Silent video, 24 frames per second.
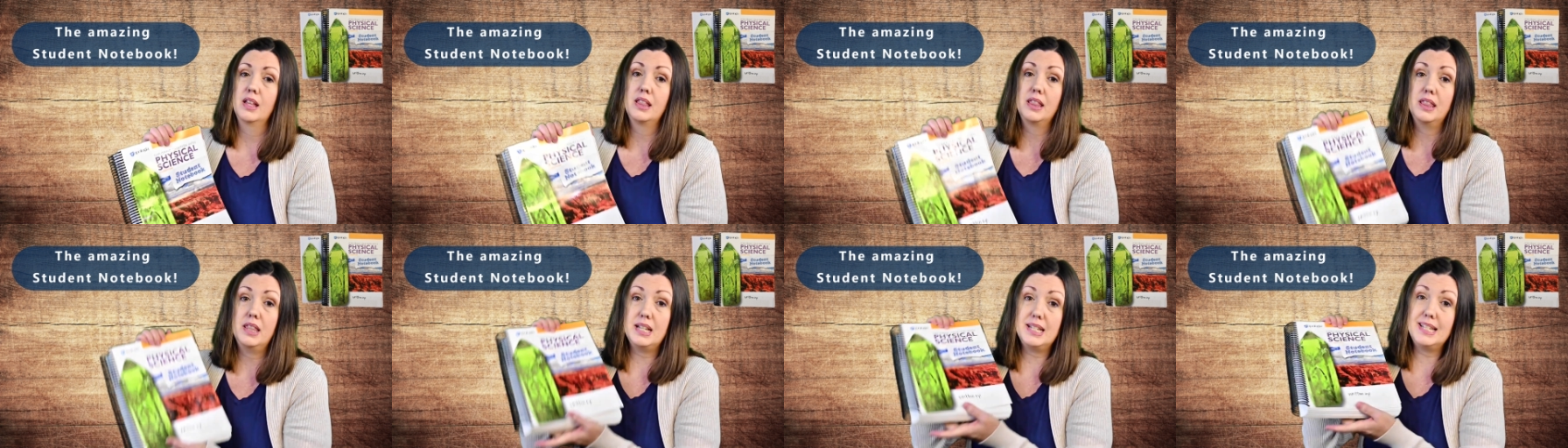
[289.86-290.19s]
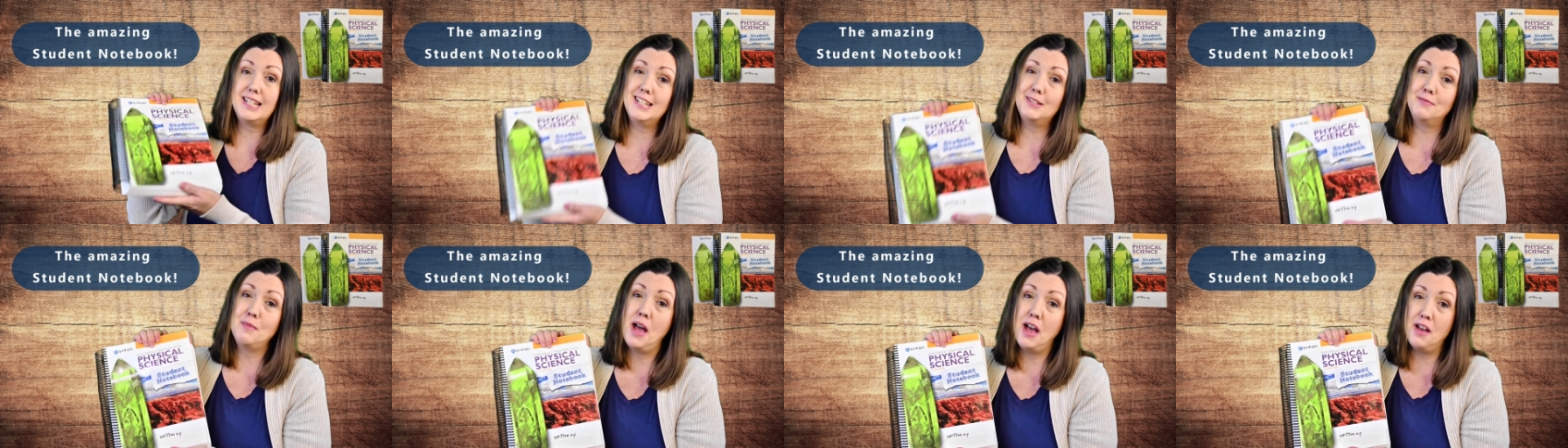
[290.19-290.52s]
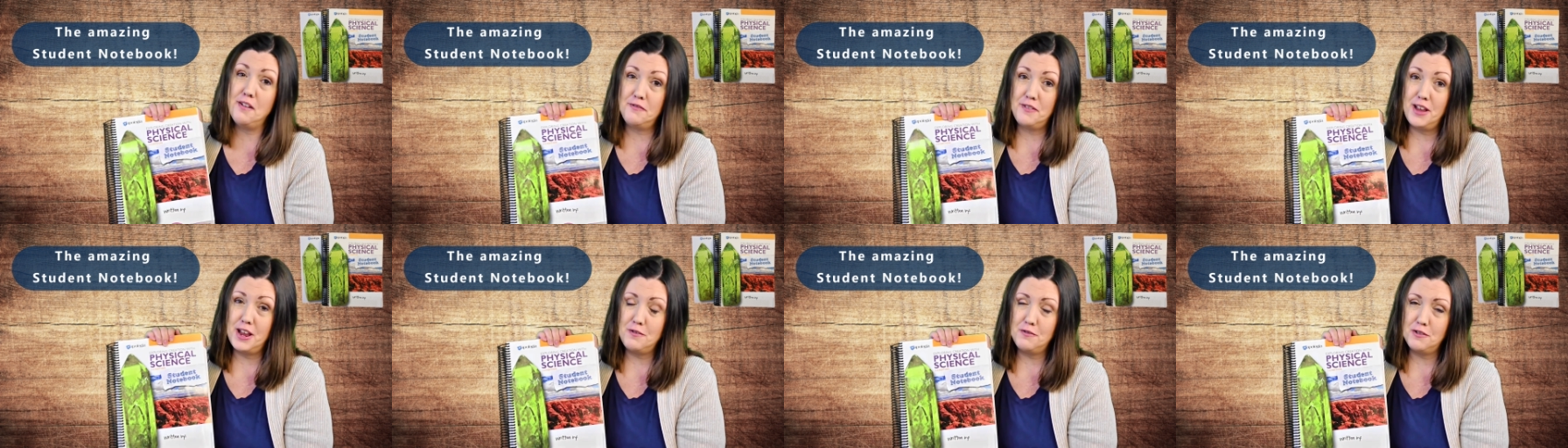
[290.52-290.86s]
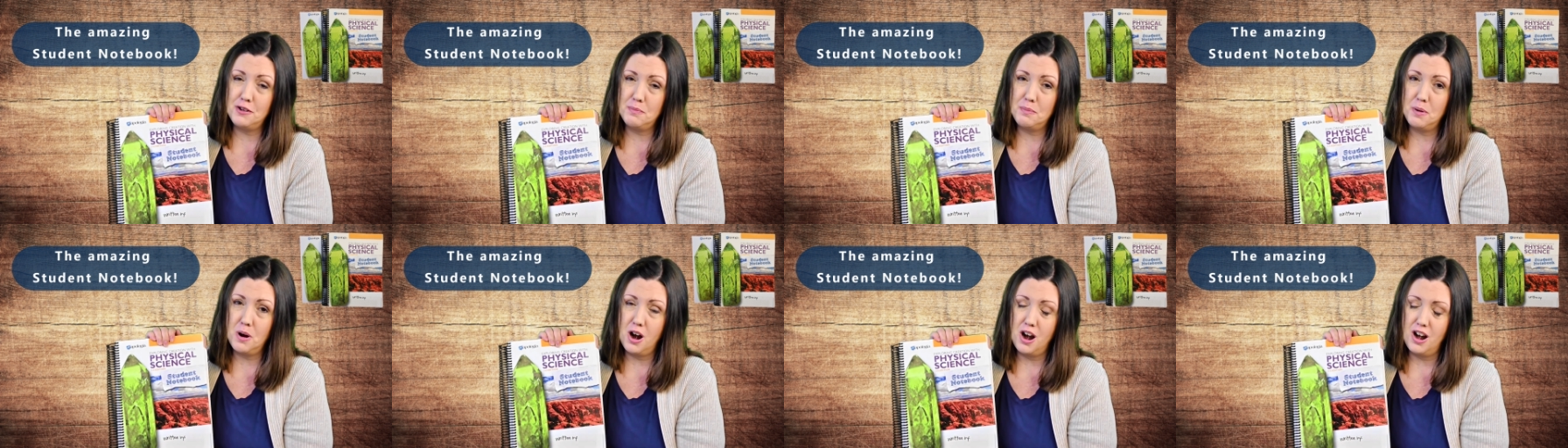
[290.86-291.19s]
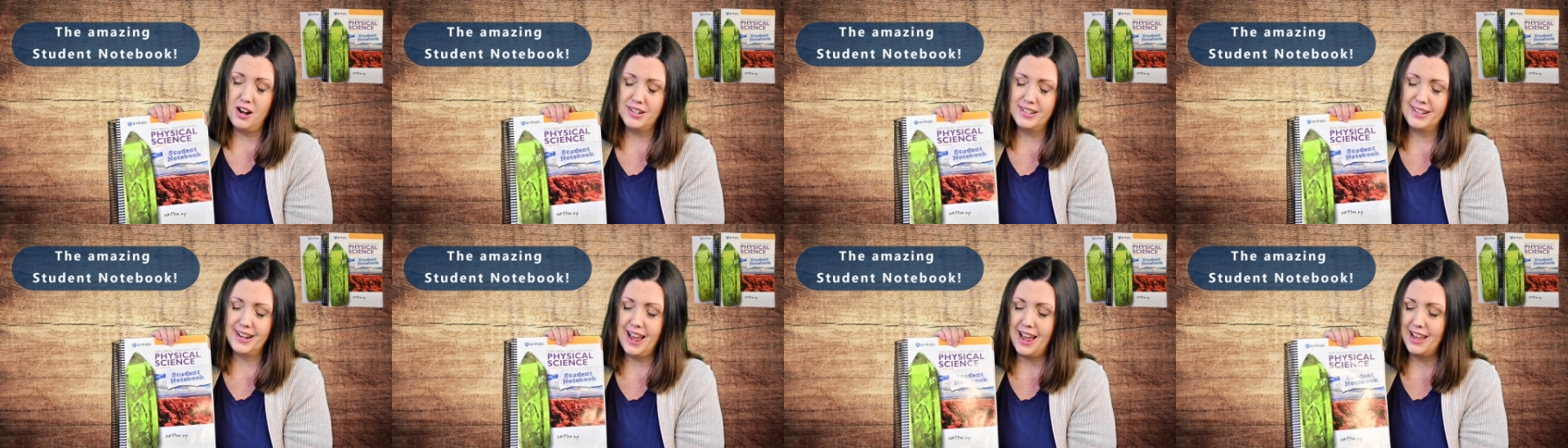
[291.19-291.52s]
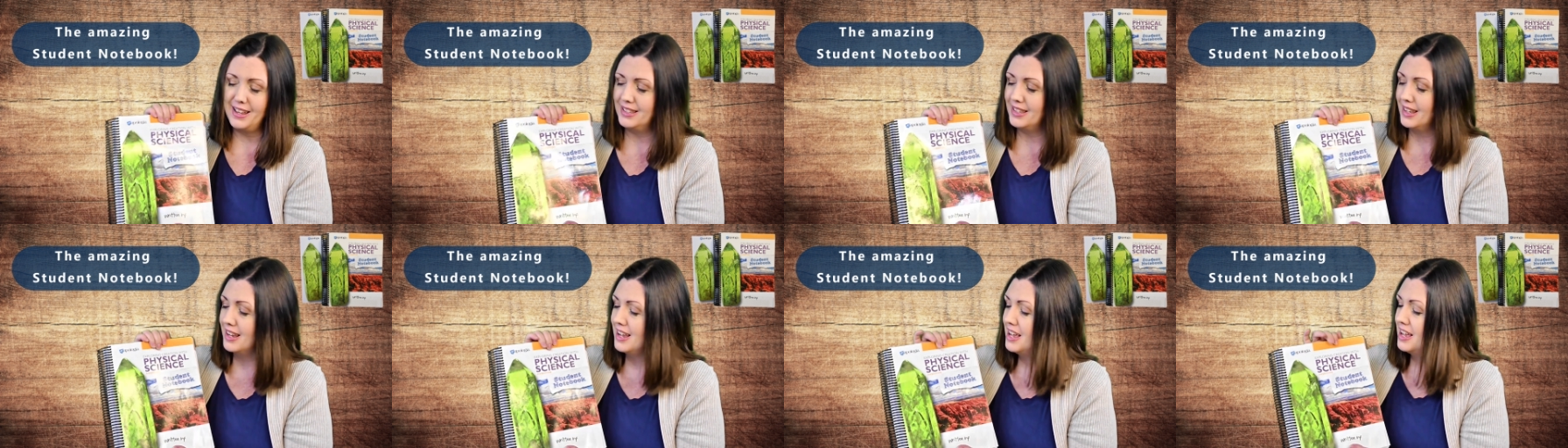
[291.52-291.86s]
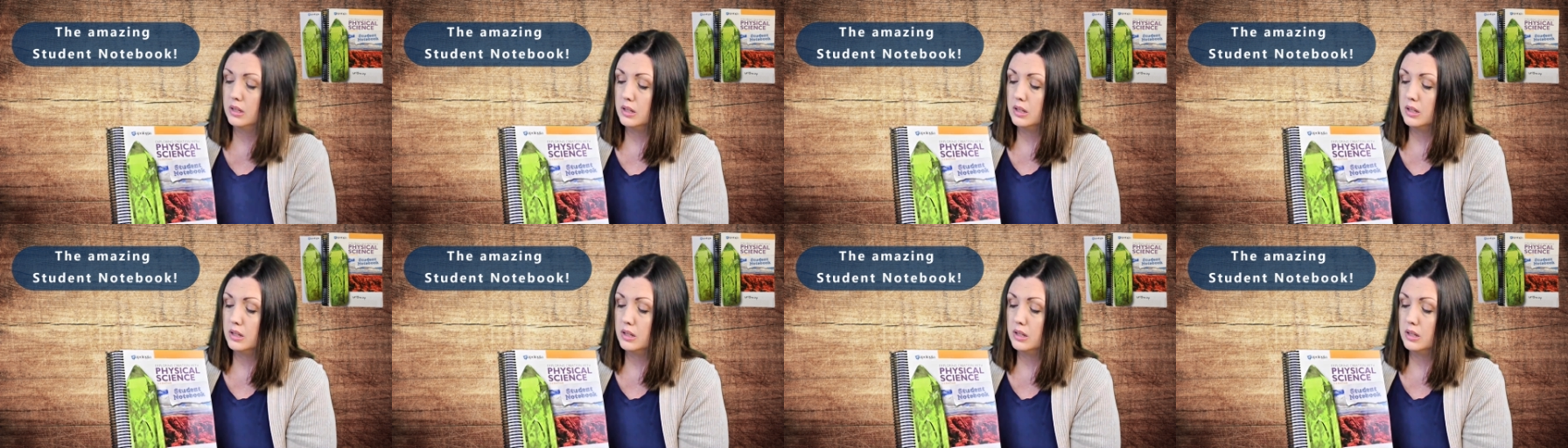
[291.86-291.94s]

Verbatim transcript: This is my favorite part, guys.